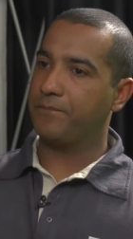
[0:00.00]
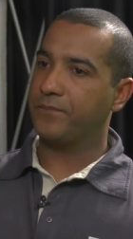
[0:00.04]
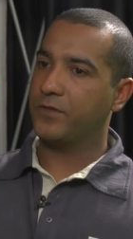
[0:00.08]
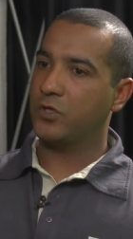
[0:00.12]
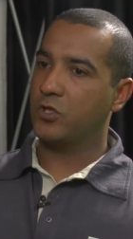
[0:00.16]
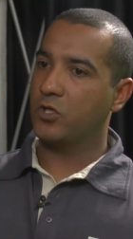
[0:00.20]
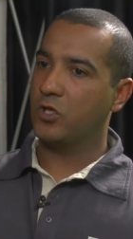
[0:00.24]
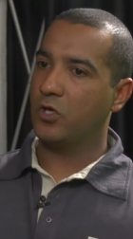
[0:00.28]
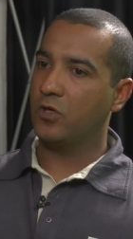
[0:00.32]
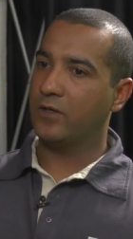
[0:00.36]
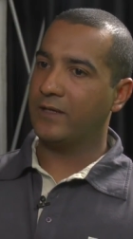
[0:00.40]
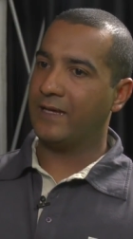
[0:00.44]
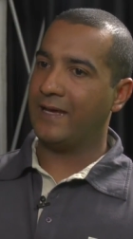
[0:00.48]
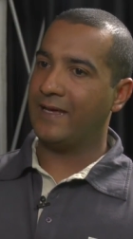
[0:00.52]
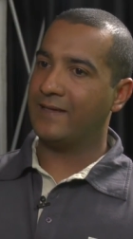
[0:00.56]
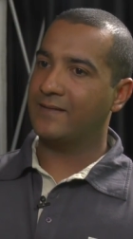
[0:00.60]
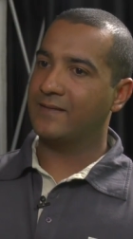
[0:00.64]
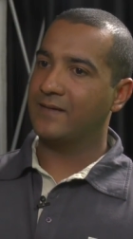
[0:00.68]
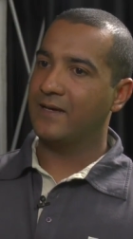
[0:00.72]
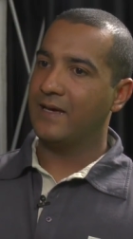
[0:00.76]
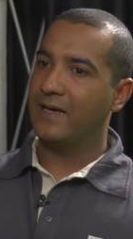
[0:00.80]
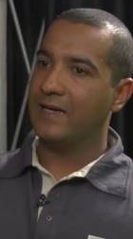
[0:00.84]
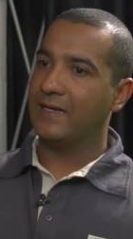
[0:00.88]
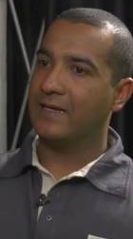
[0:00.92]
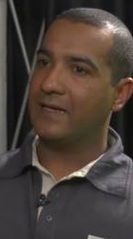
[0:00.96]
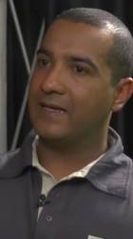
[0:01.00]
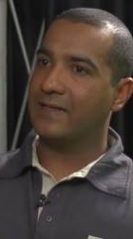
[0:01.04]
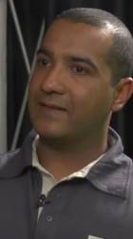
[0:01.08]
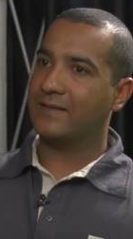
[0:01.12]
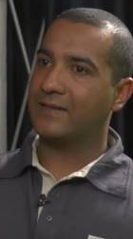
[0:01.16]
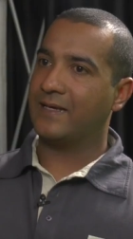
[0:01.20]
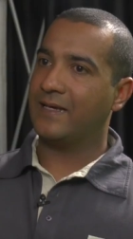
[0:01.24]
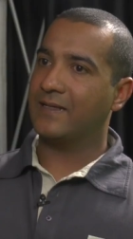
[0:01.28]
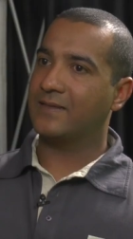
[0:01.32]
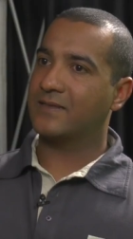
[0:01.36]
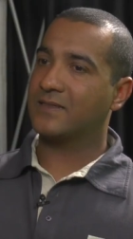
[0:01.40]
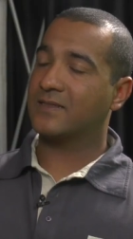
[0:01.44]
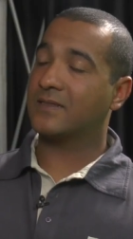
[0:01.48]
you know,
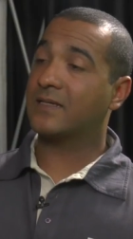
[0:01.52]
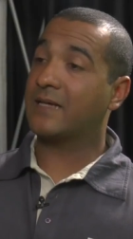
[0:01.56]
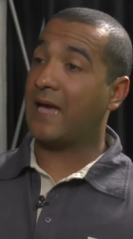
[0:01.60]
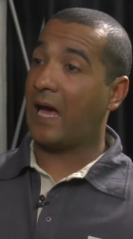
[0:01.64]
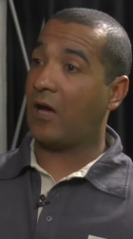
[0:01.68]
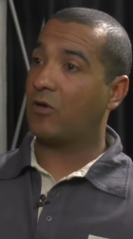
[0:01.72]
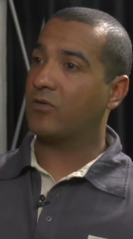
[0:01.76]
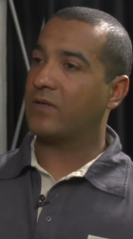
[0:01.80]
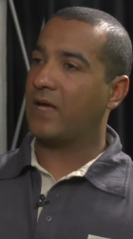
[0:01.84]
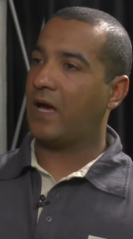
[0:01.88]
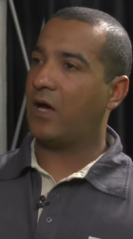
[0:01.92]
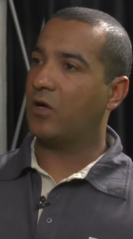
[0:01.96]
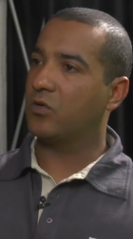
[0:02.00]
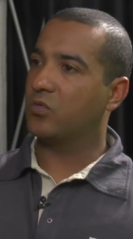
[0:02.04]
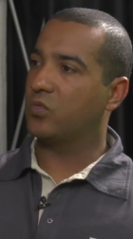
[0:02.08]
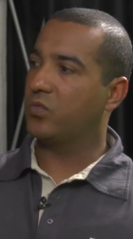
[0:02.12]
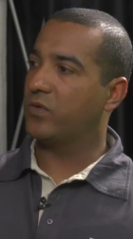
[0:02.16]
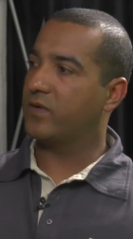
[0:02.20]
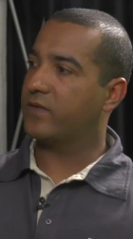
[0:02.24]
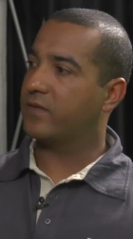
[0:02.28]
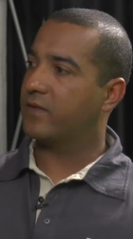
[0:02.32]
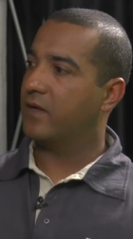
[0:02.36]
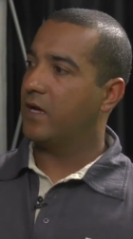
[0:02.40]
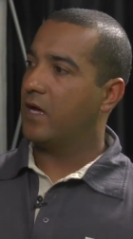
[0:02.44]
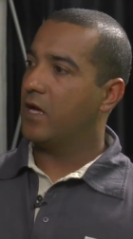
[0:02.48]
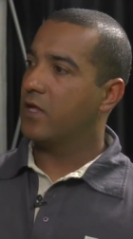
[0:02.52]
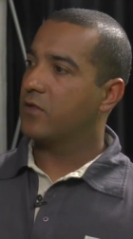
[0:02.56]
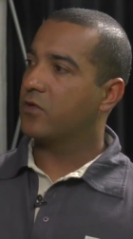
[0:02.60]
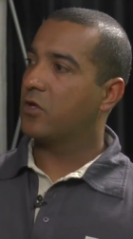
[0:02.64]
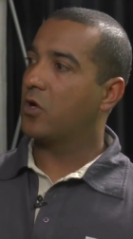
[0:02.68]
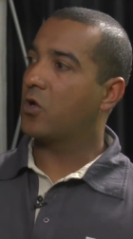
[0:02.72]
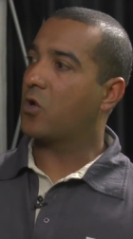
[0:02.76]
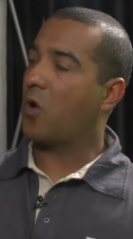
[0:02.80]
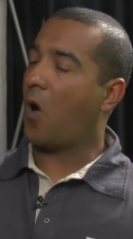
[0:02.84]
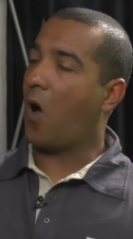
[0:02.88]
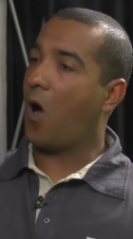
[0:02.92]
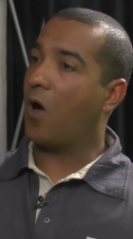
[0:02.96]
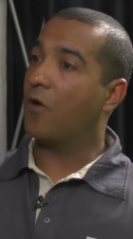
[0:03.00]
get scout out with the
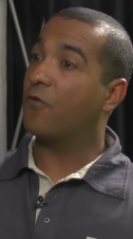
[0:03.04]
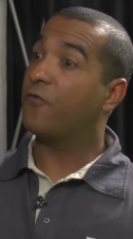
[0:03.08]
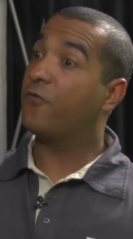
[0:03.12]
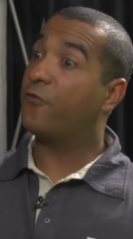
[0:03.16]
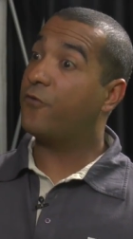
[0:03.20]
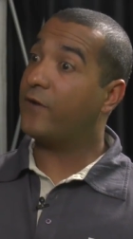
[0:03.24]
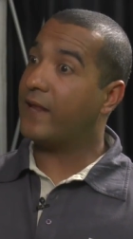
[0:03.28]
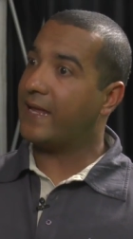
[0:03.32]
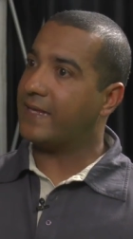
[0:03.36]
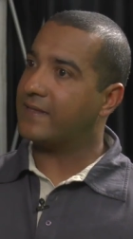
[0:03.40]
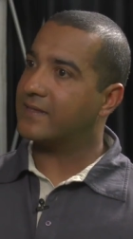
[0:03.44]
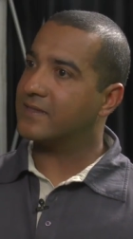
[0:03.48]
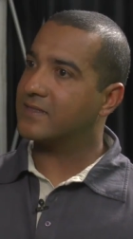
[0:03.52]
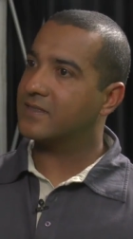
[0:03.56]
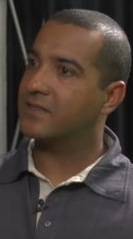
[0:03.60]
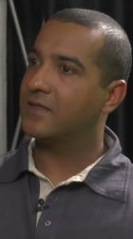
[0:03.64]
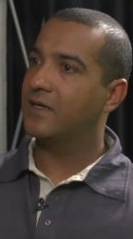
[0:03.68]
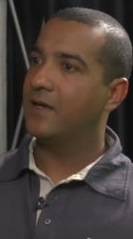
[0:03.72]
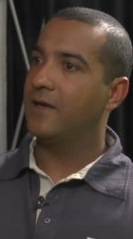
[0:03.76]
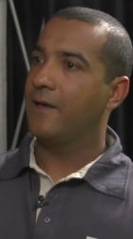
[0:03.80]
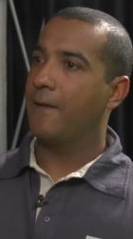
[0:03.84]
wrong friends.